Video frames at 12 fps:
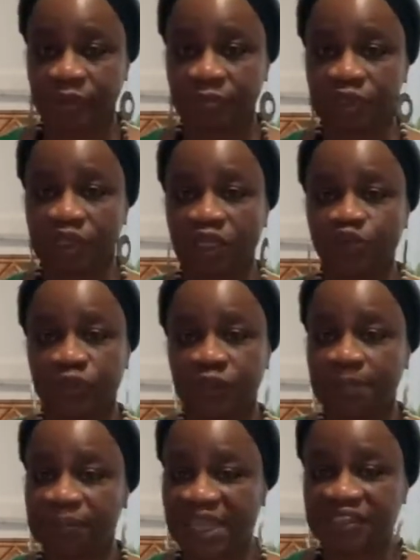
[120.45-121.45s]
because when you
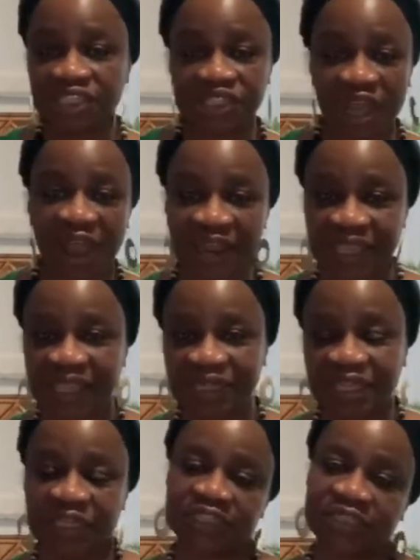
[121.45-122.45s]
place the jar in
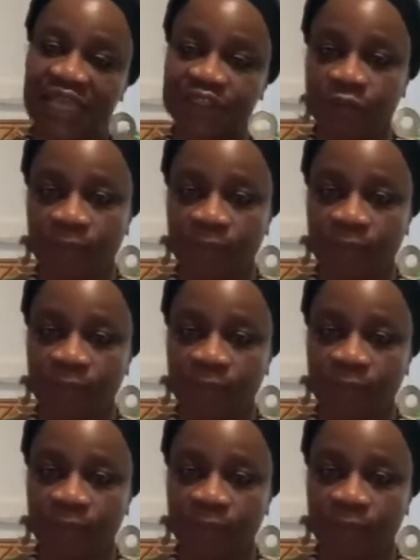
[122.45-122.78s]
and it starts to